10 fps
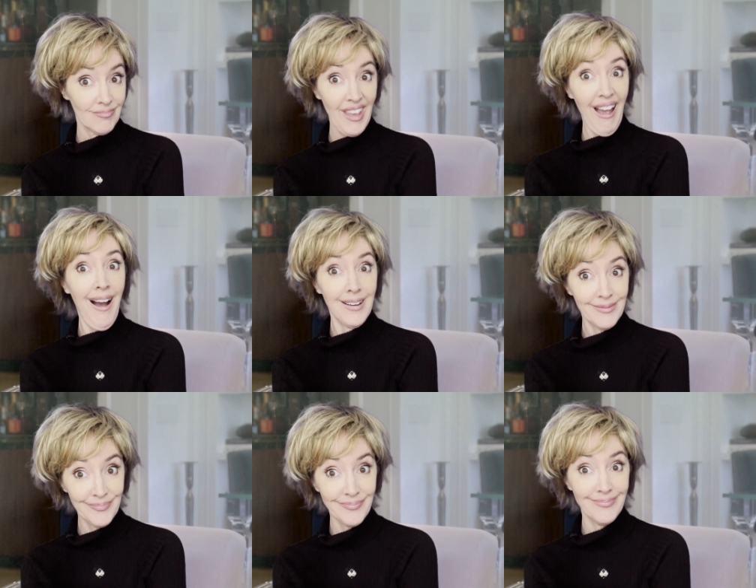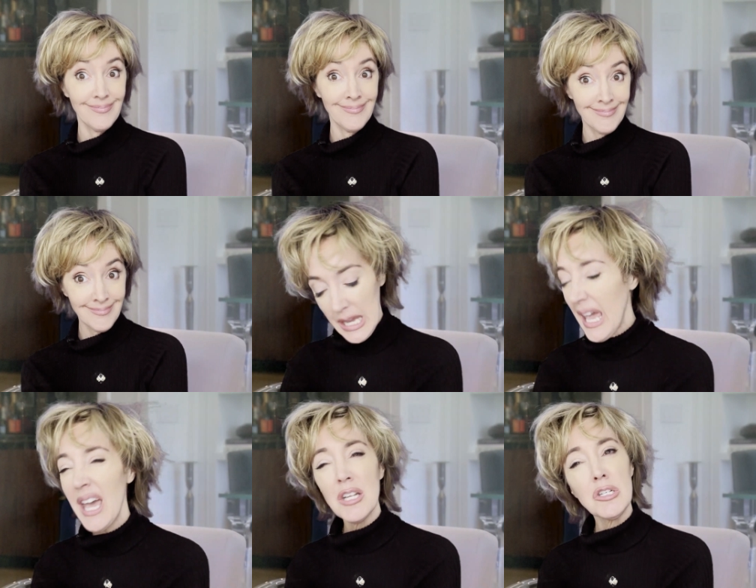Yeah.
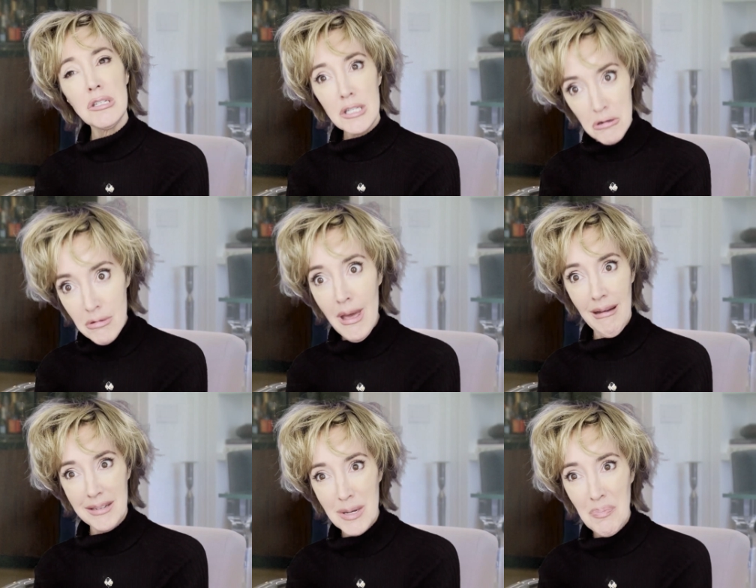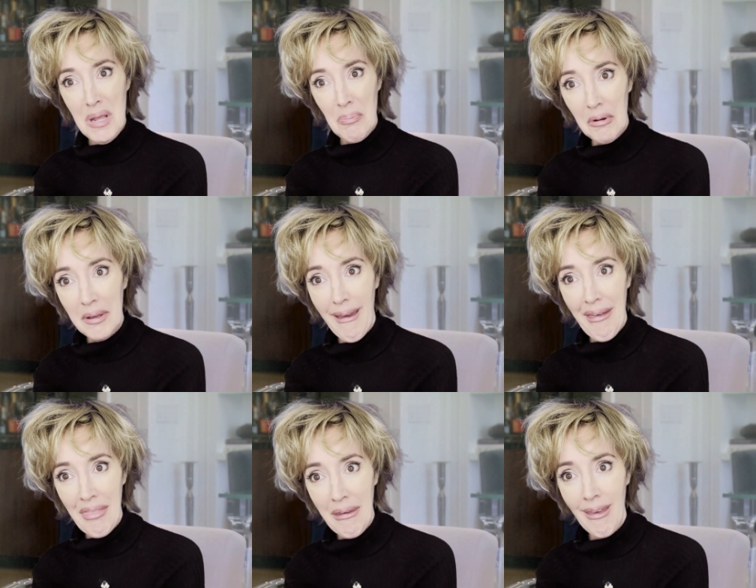Can't do that to people,
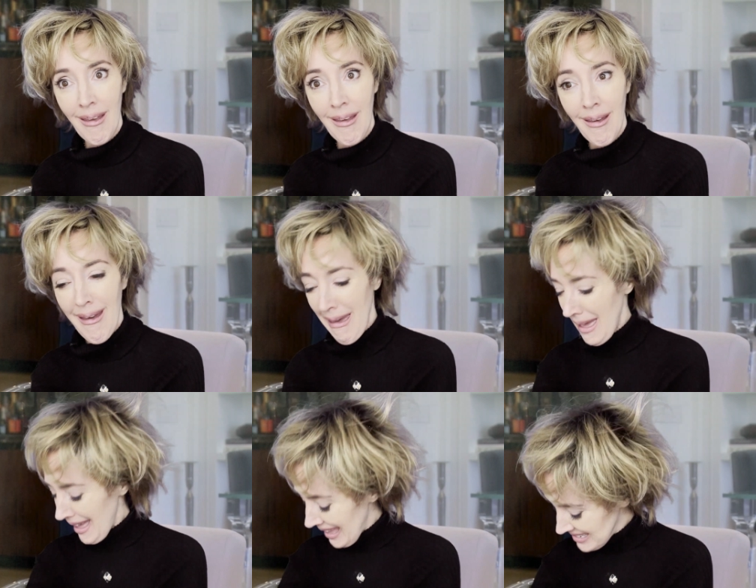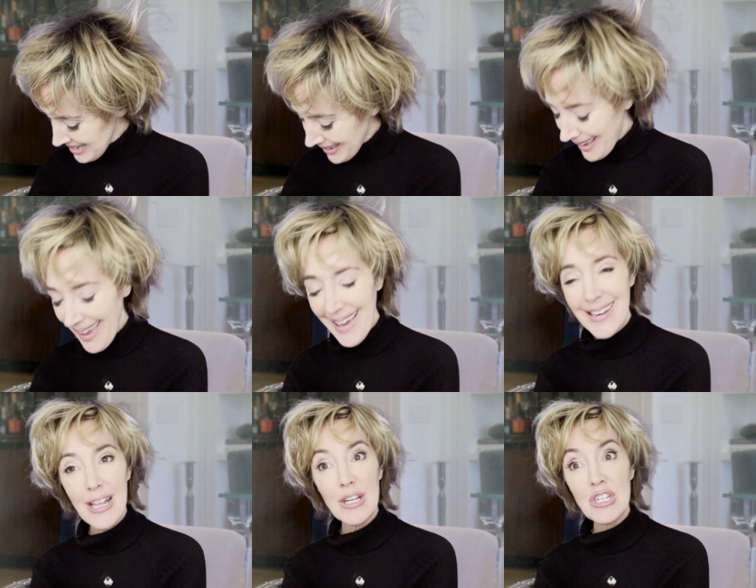Kathy. And you can't
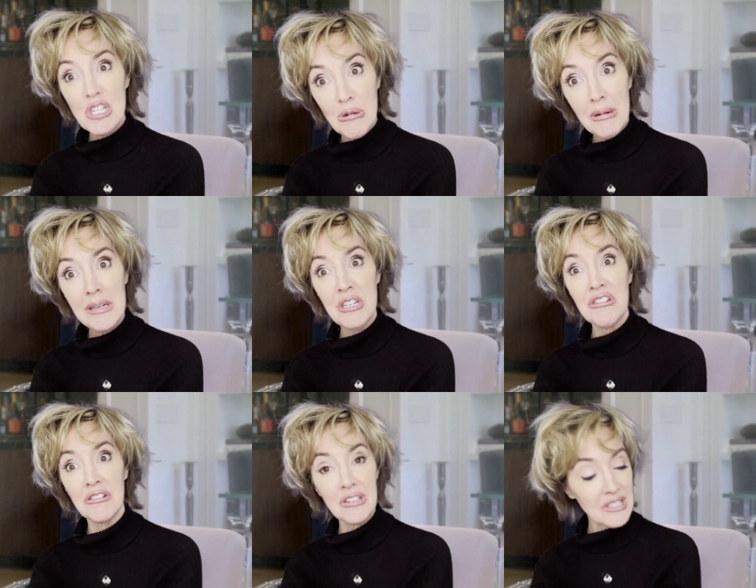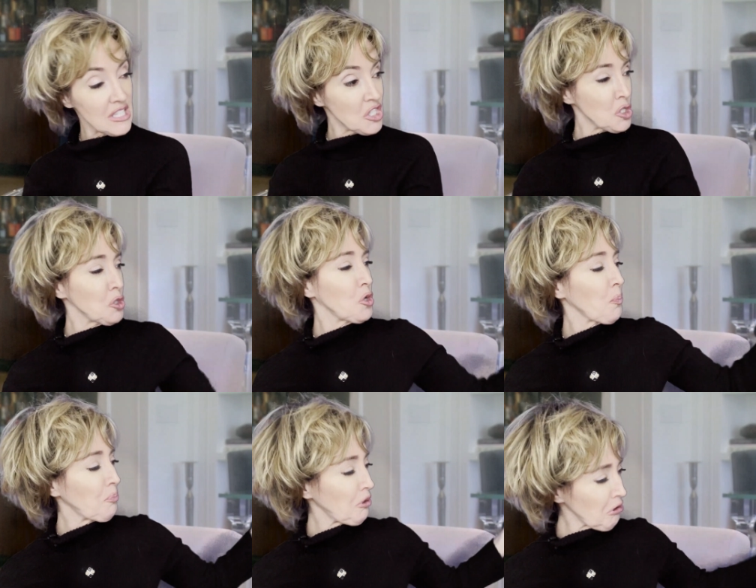do it to your sister, your
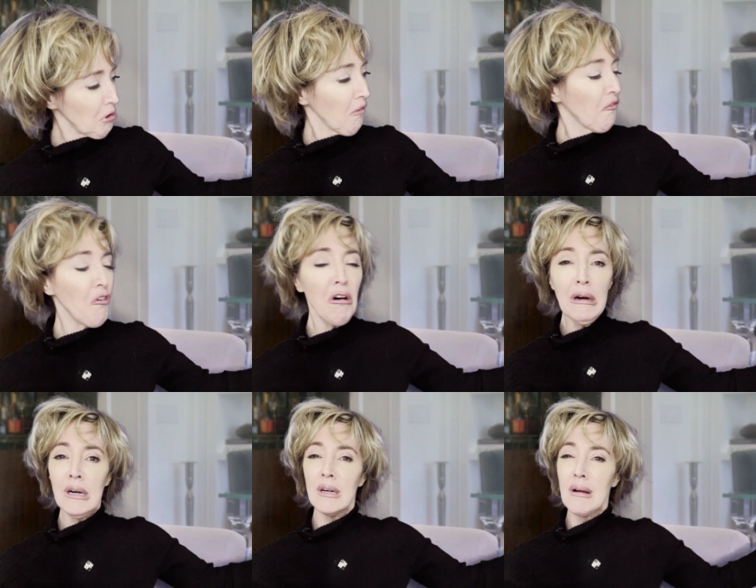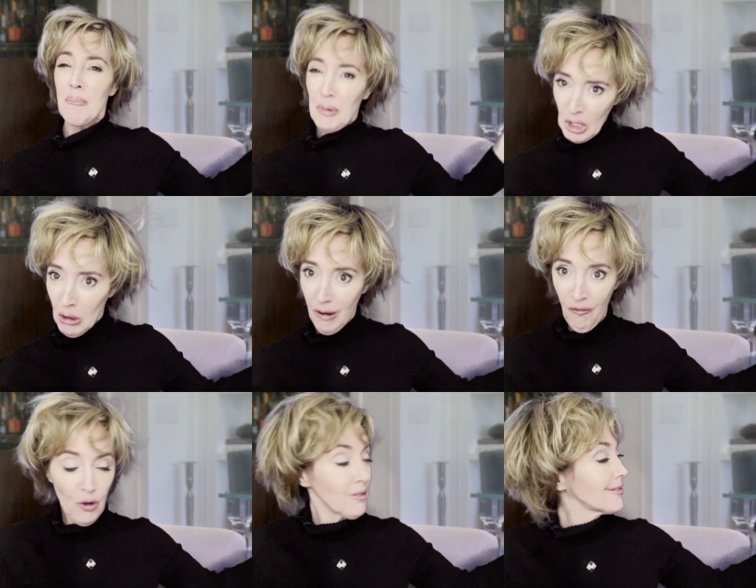beautiful,
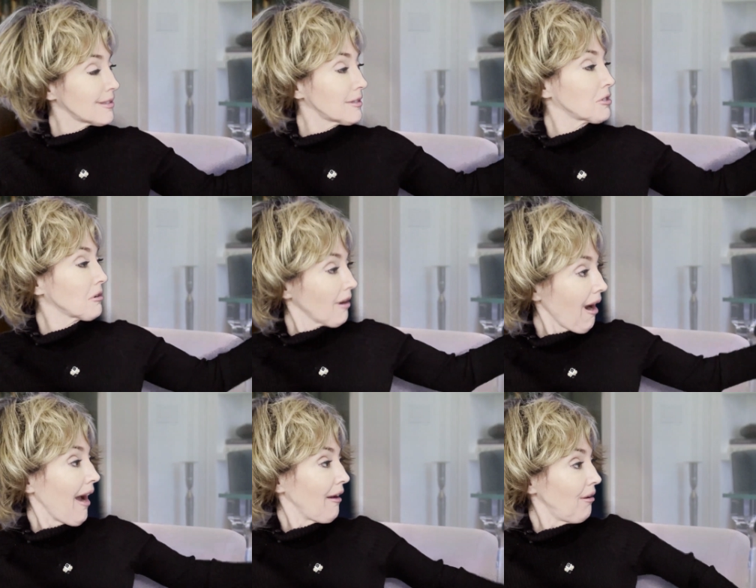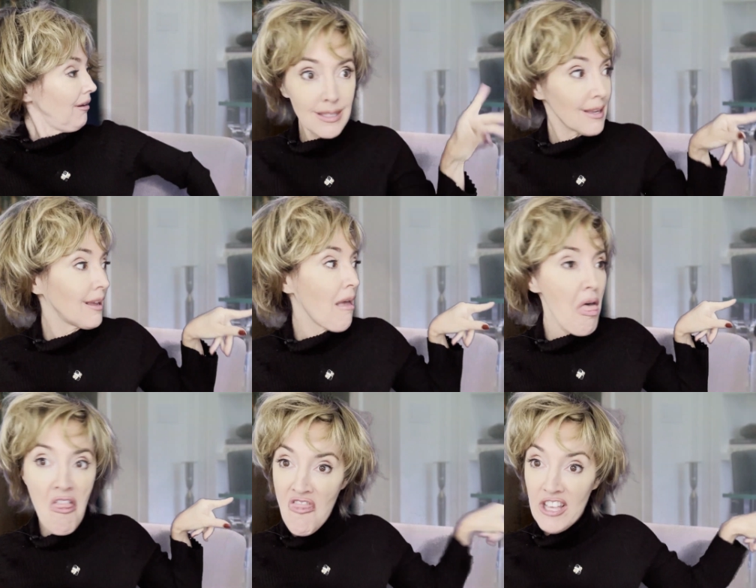beautiful sister, Kyle.
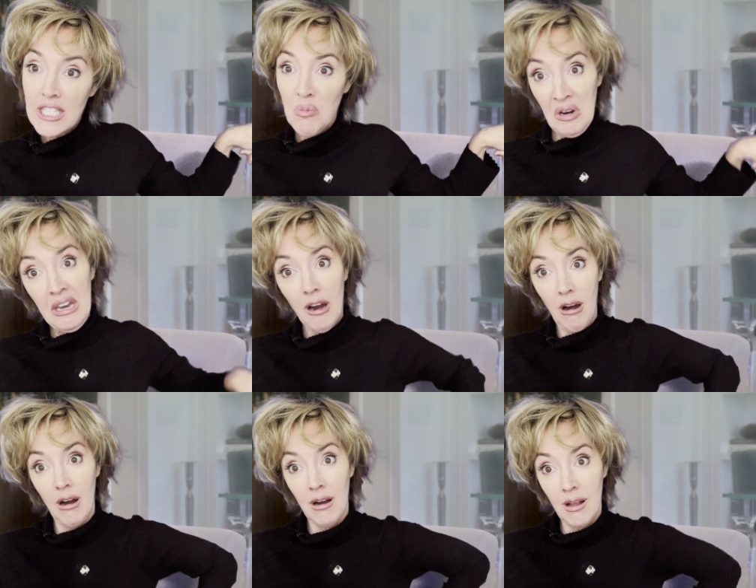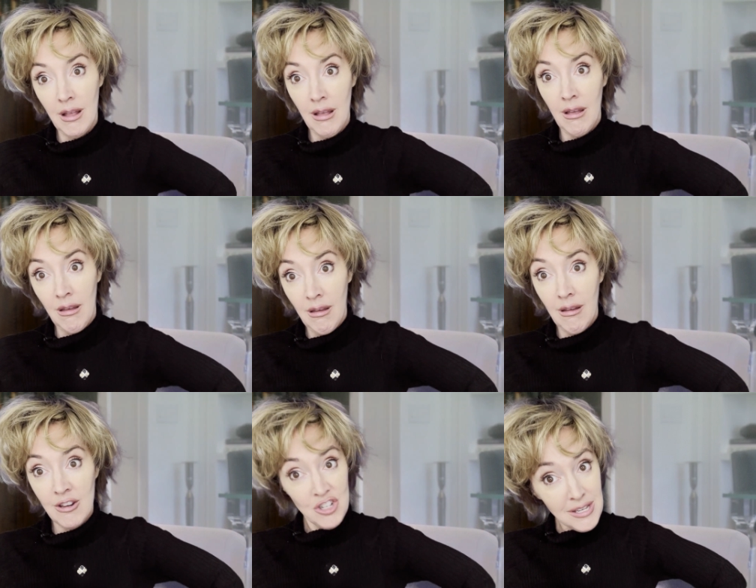This one here.
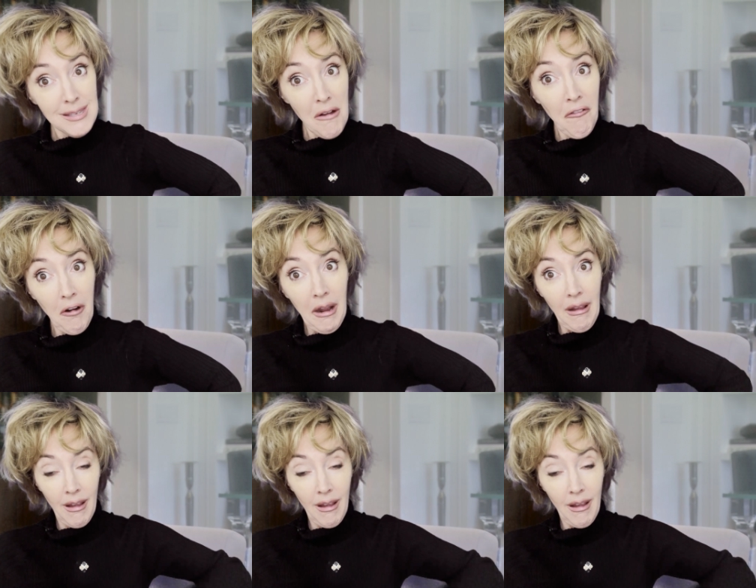She's suffering.